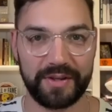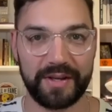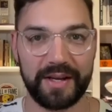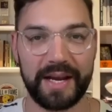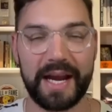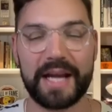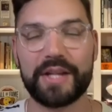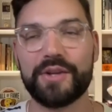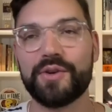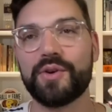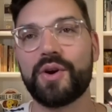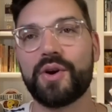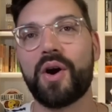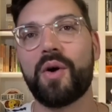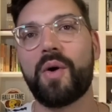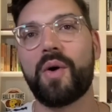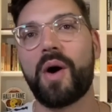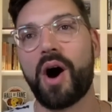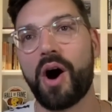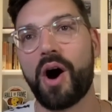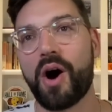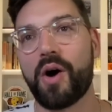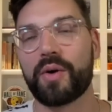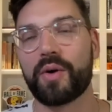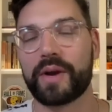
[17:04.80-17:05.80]
and you go,
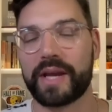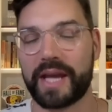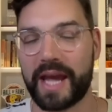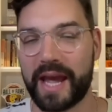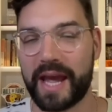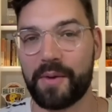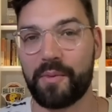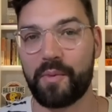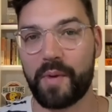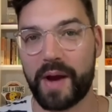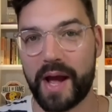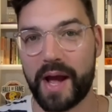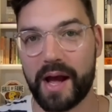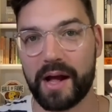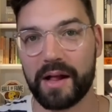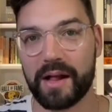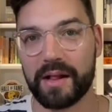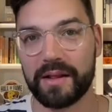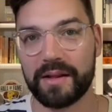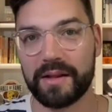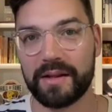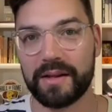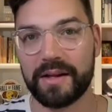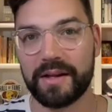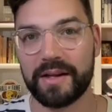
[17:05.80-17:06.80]
okay,
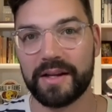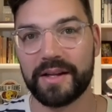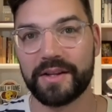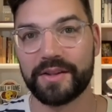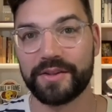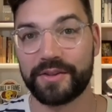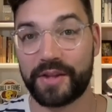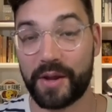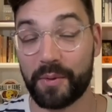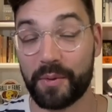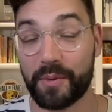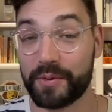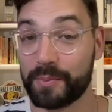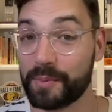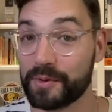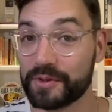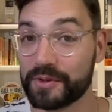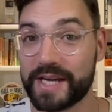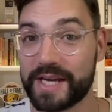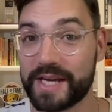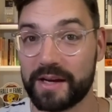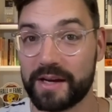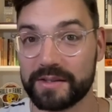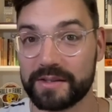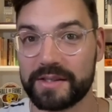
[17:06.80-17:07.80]
well, they were the most
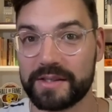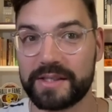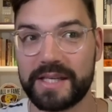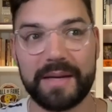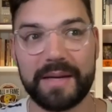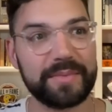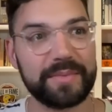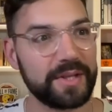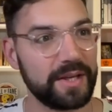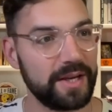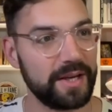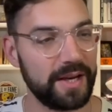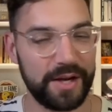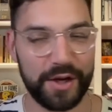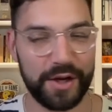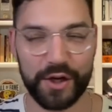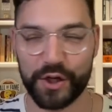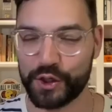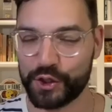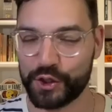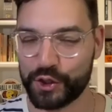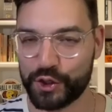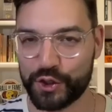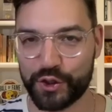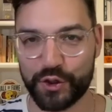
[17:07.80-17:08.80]
talented teams.
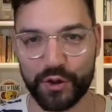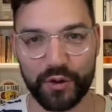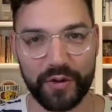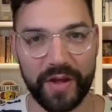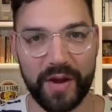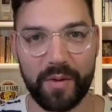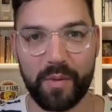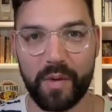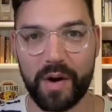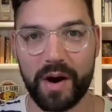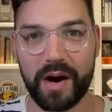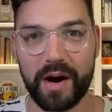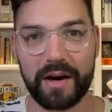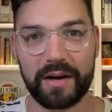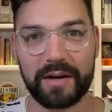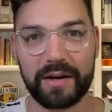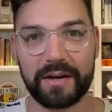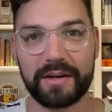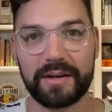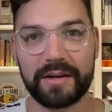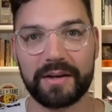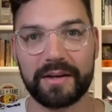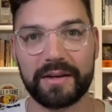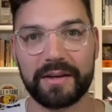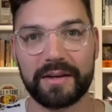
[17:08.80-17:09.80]
Sure they were.
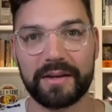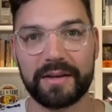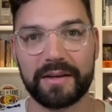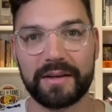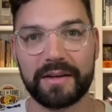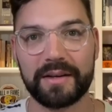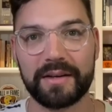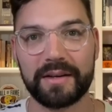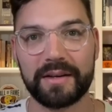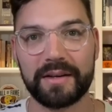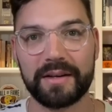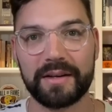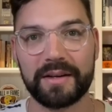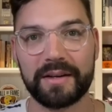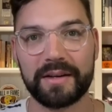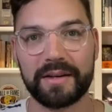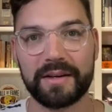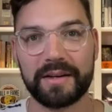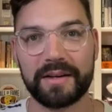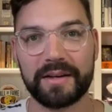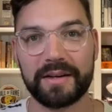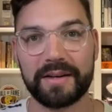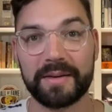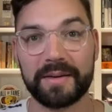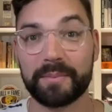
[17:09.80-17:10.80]

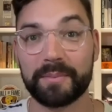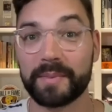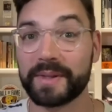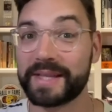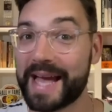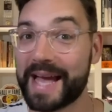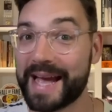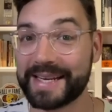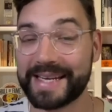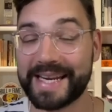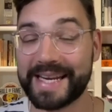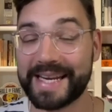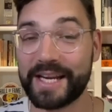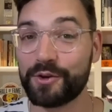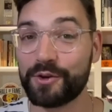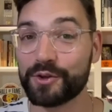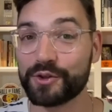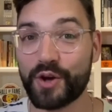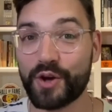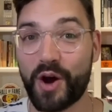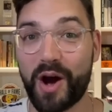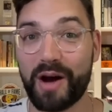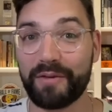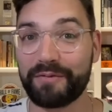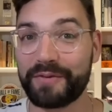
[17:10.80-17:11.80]
But that Eagles
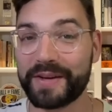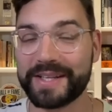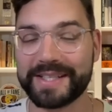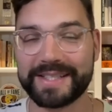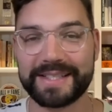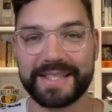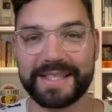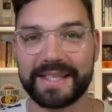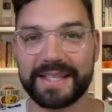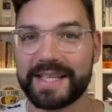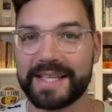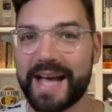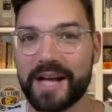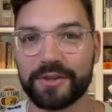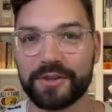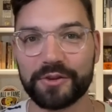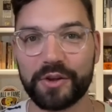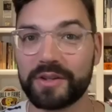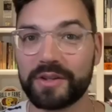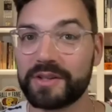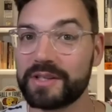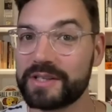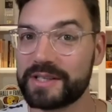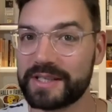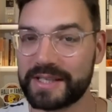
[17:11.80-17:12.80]
offense did not
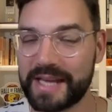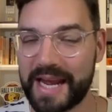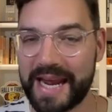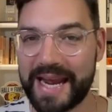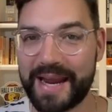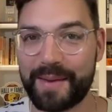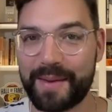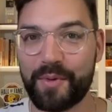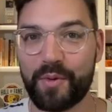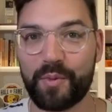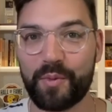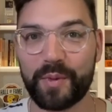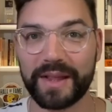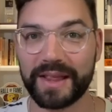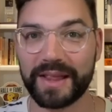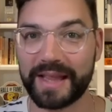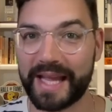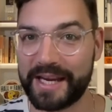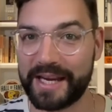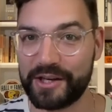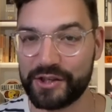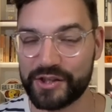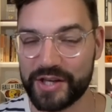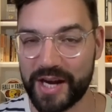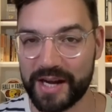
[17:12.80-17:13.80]
look the same when
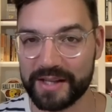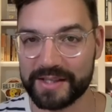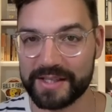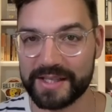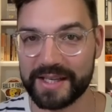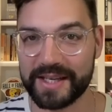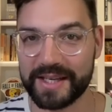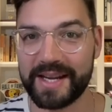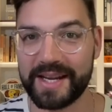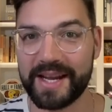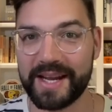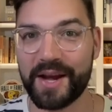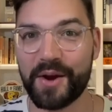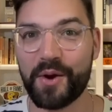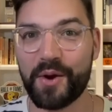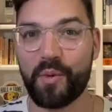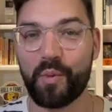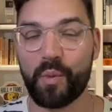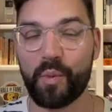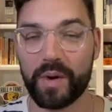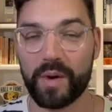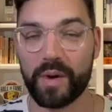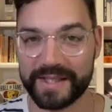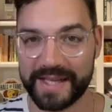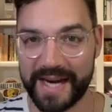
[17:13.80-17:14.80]
Lane Johnson
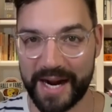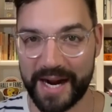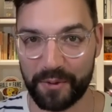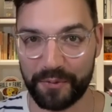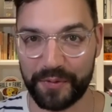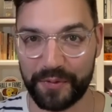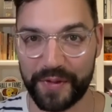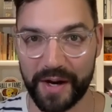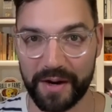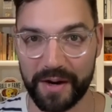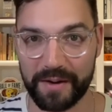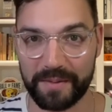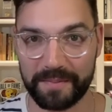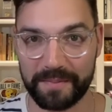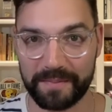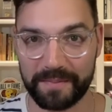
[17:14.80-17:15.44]
wasn't out there.